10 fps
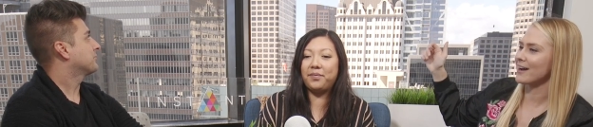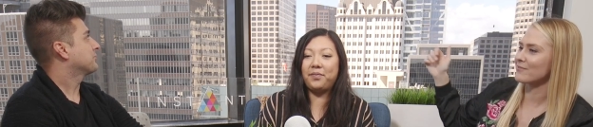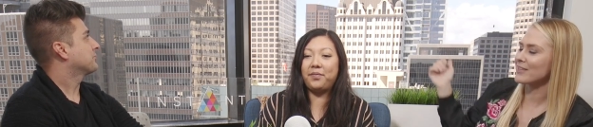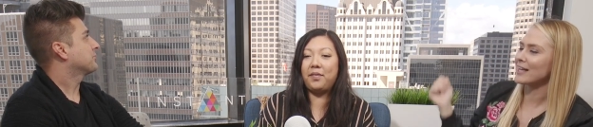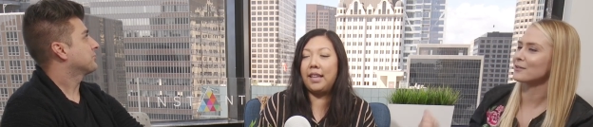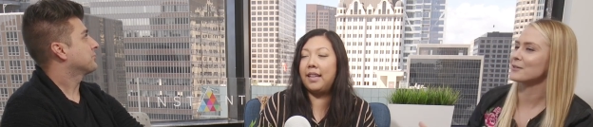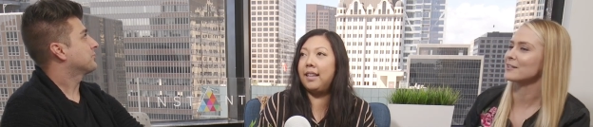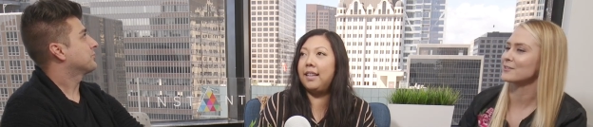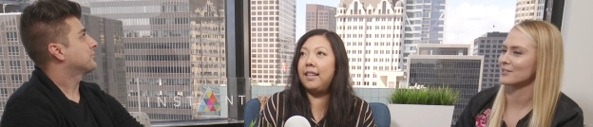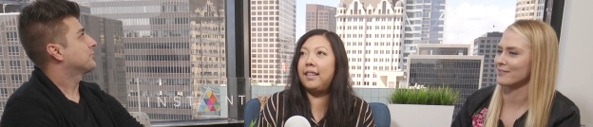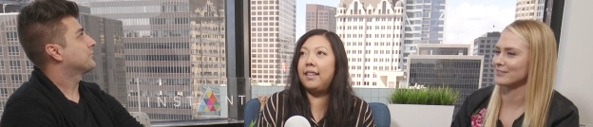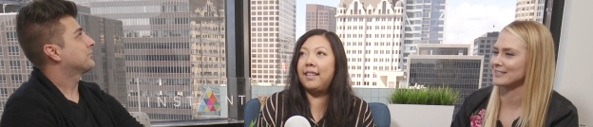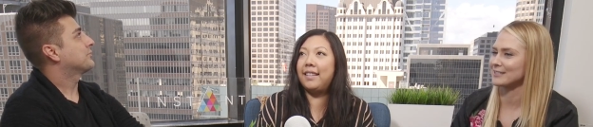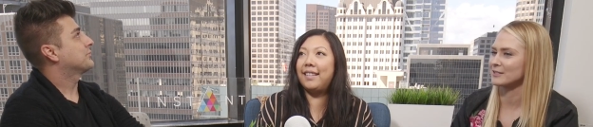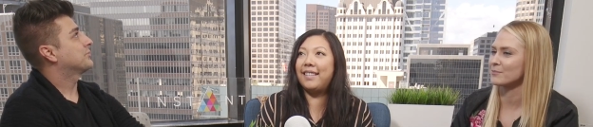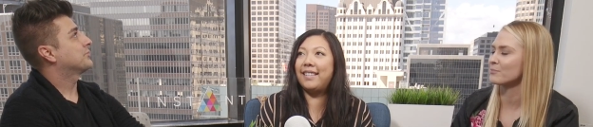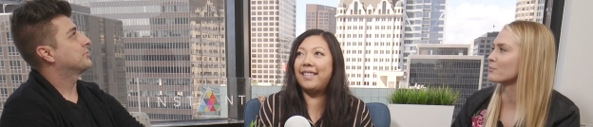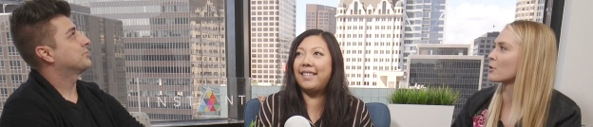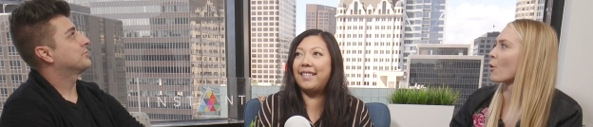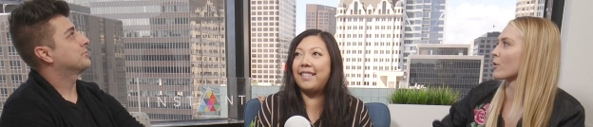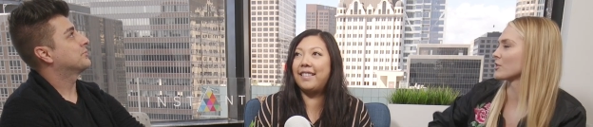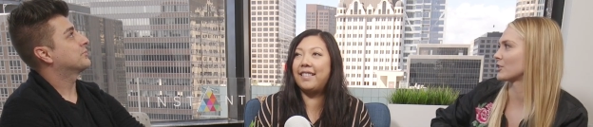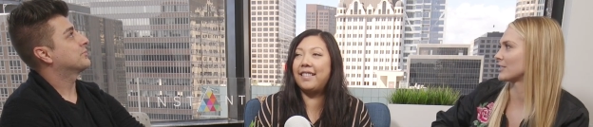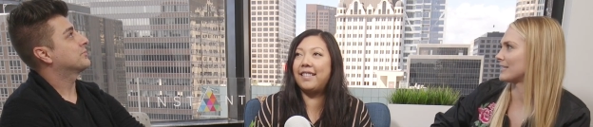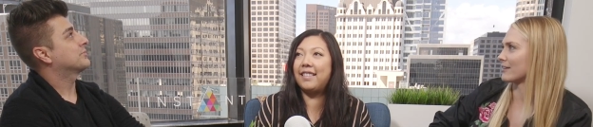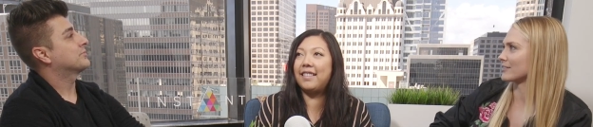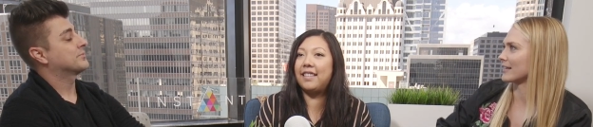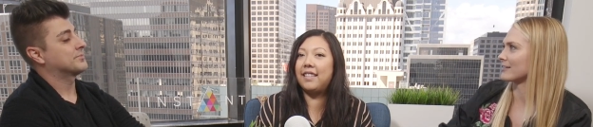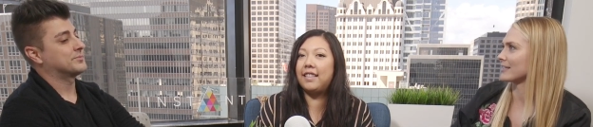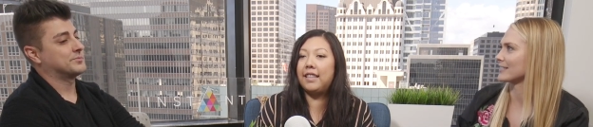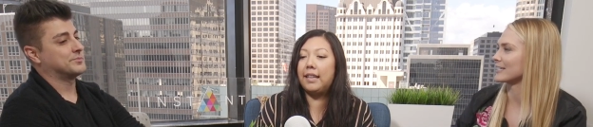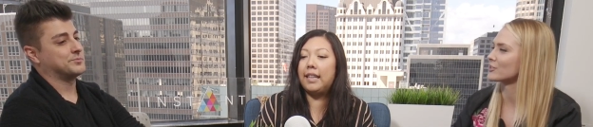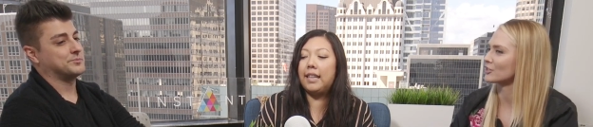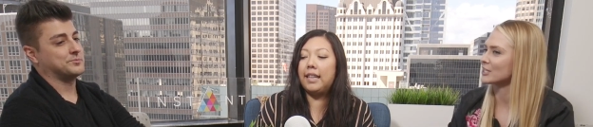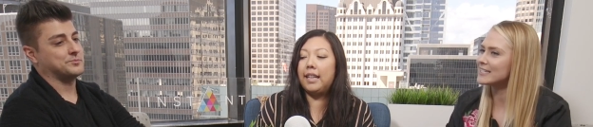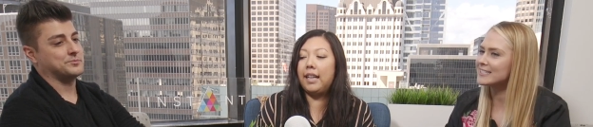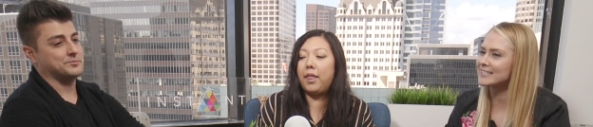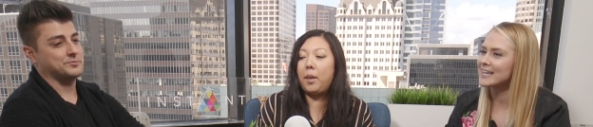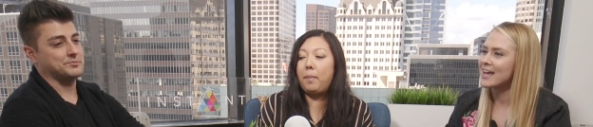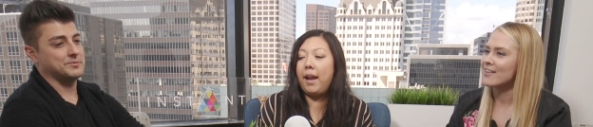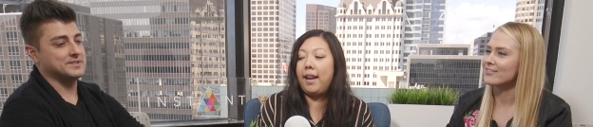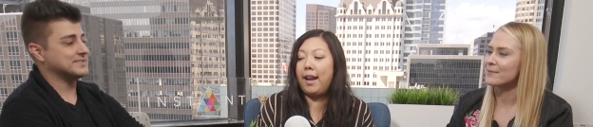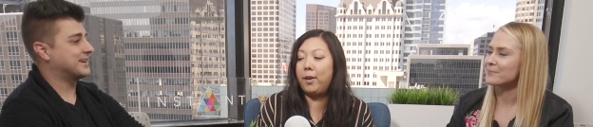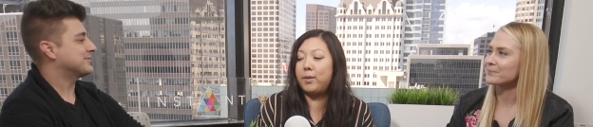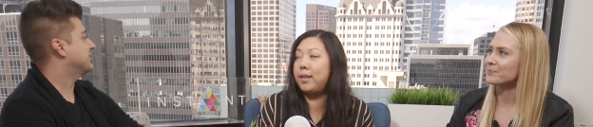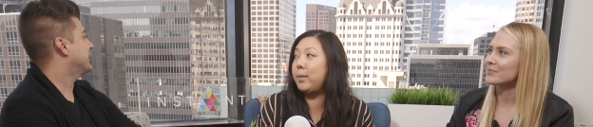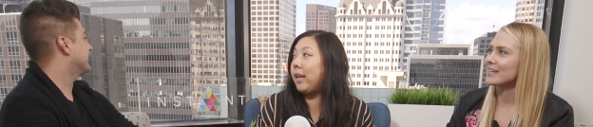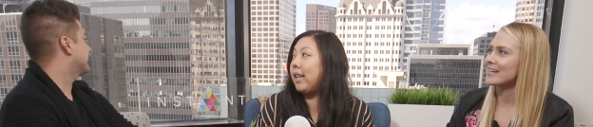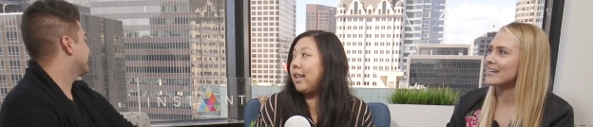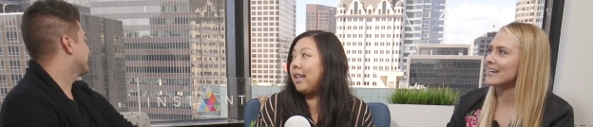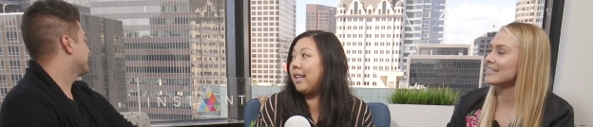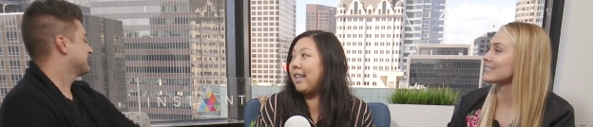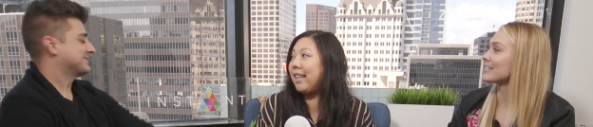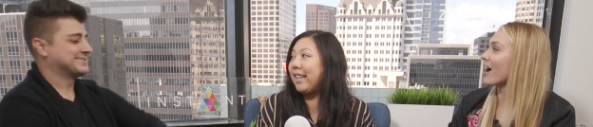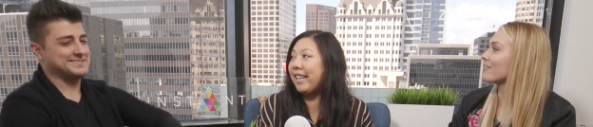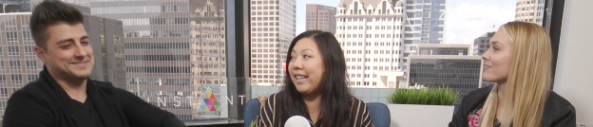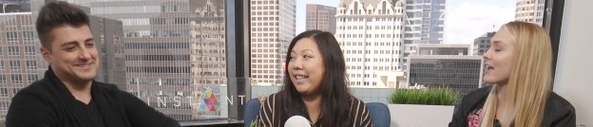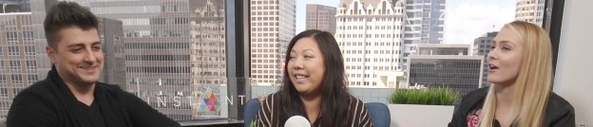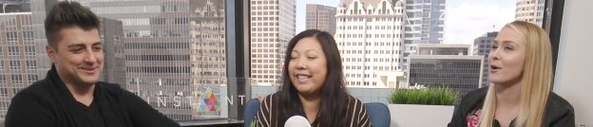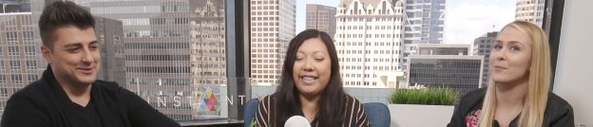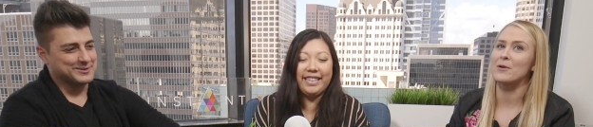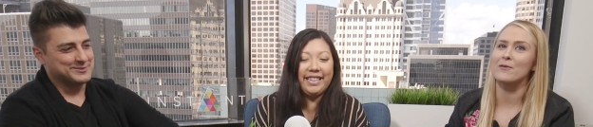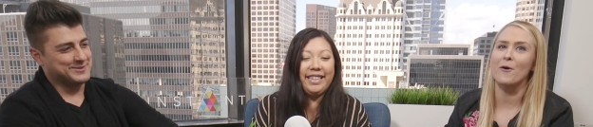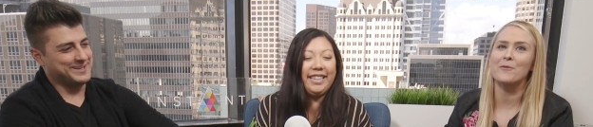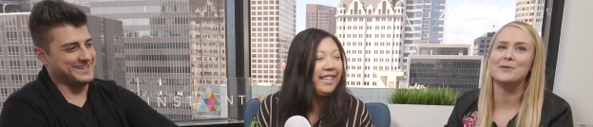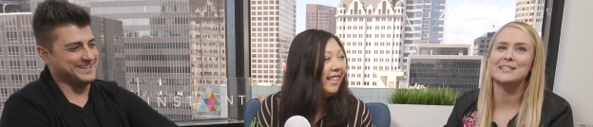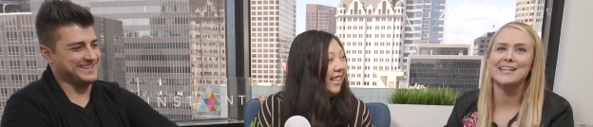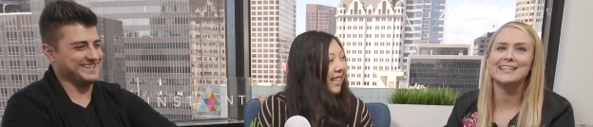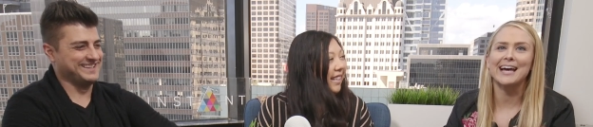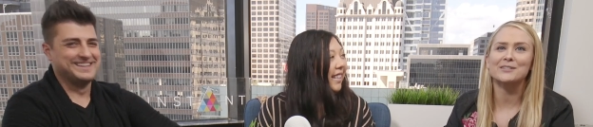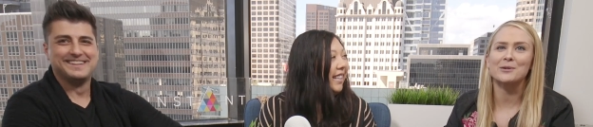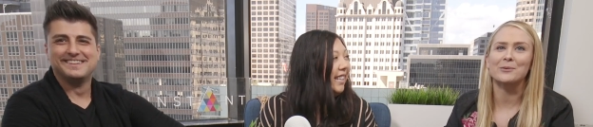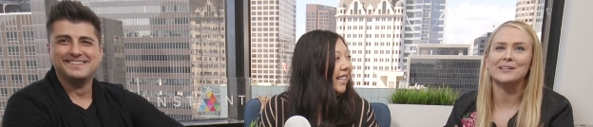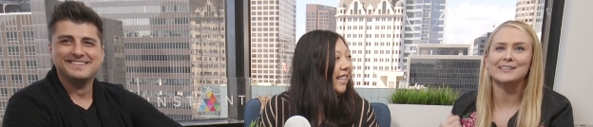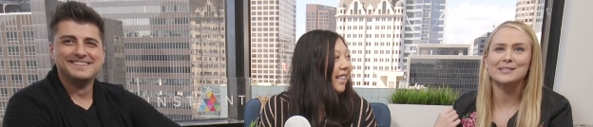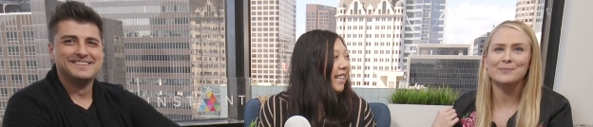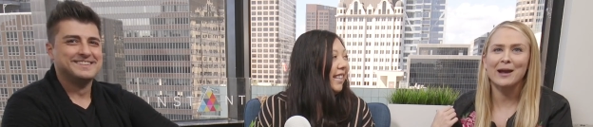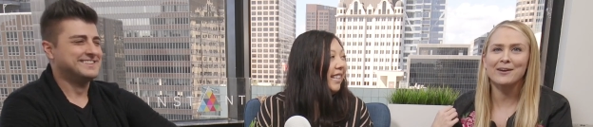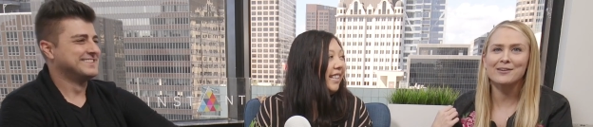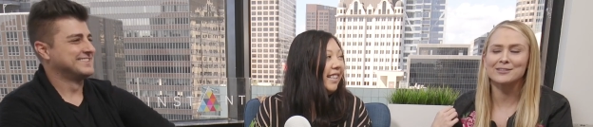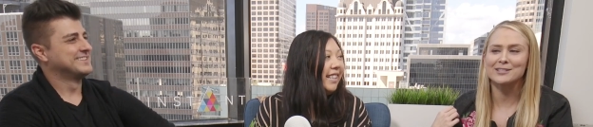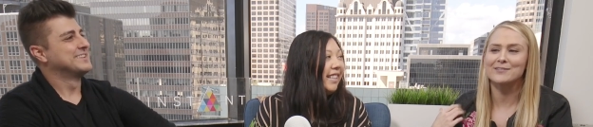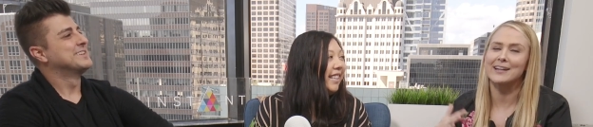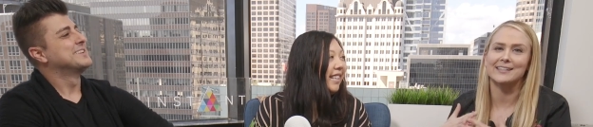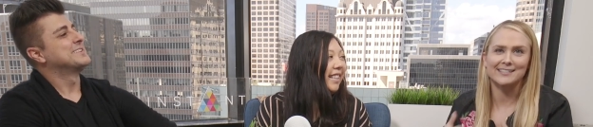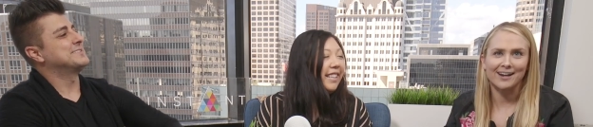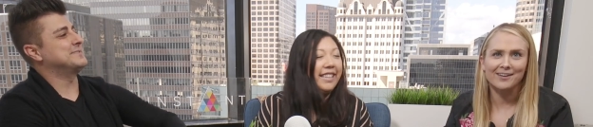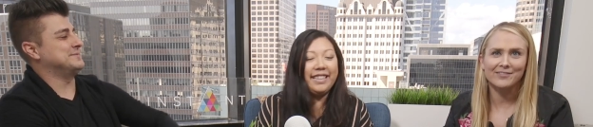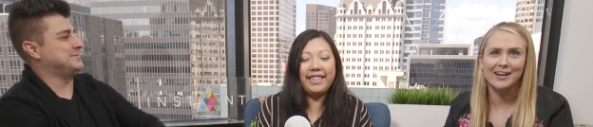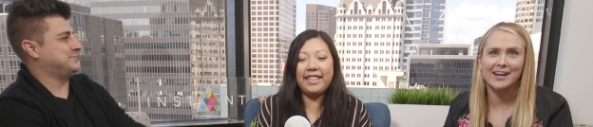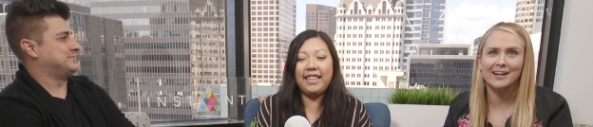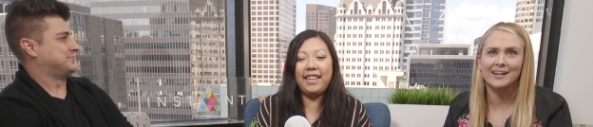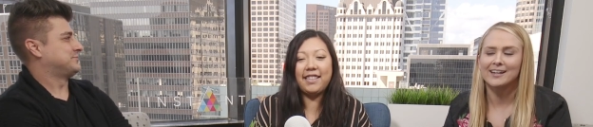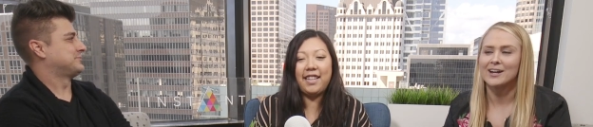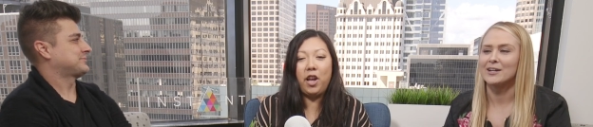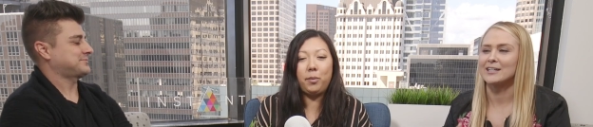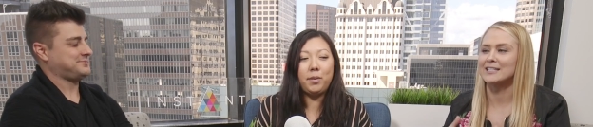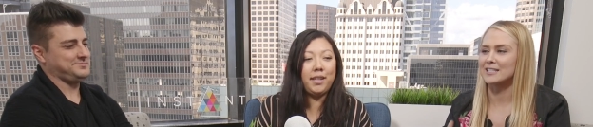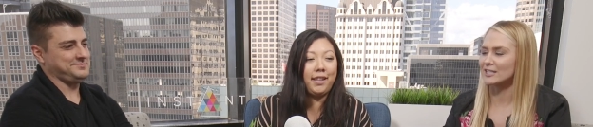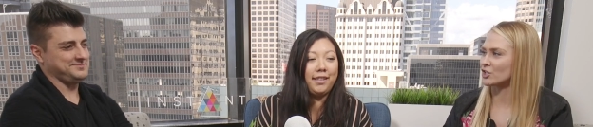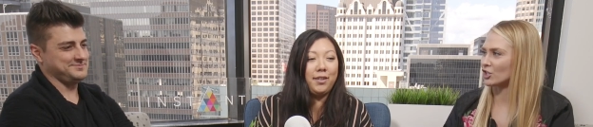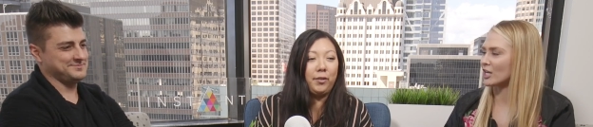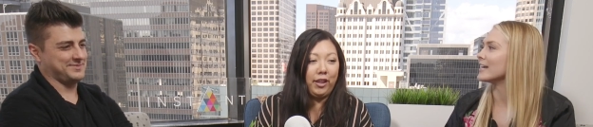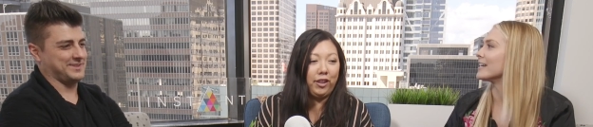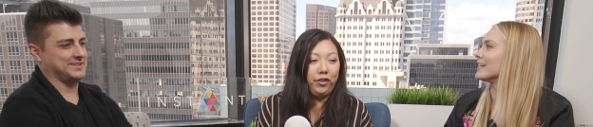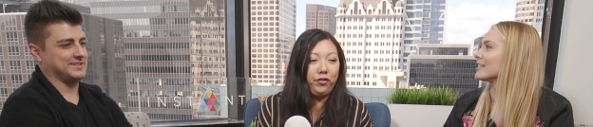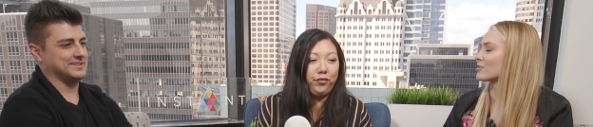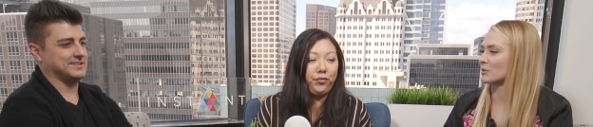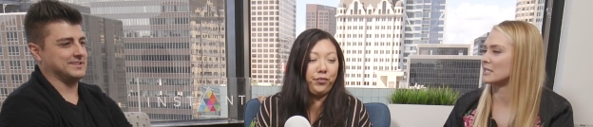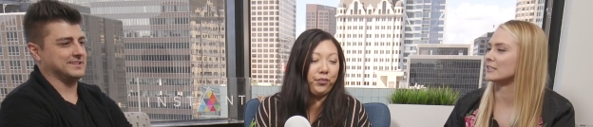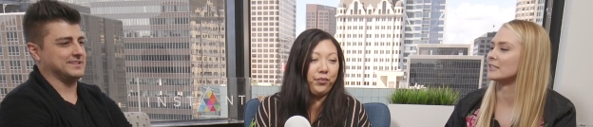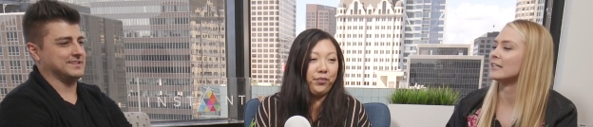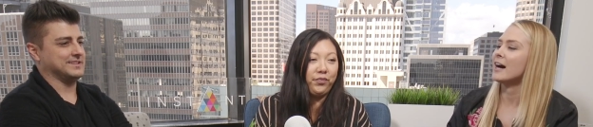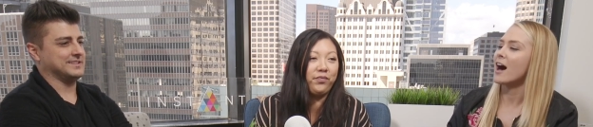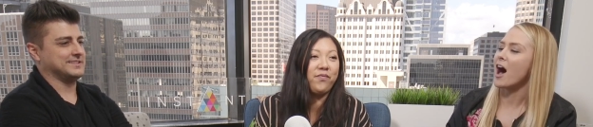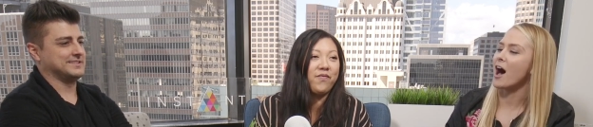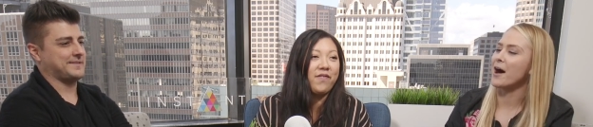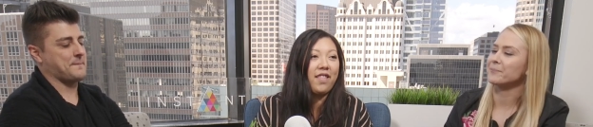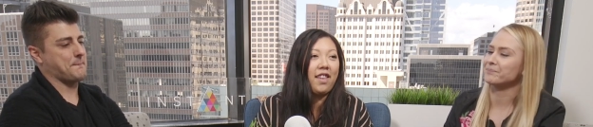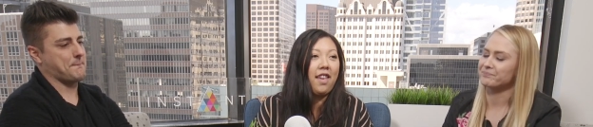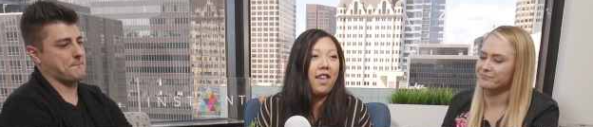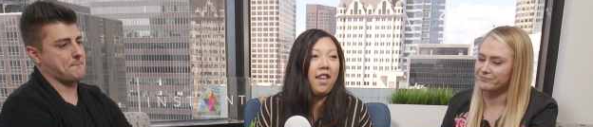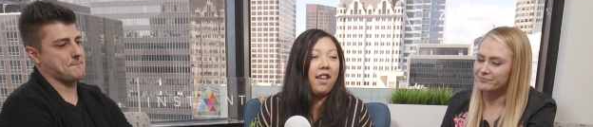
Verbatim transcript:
Speaker 1: of the Hello Giggles office in the gorgeous downtown Los Angeles. The penthouse it's not fake. It's not fake. Our, we all fake. we said last week we're like this background looks fake. It's not fake. it's, it's legit. Real. It's real. Um,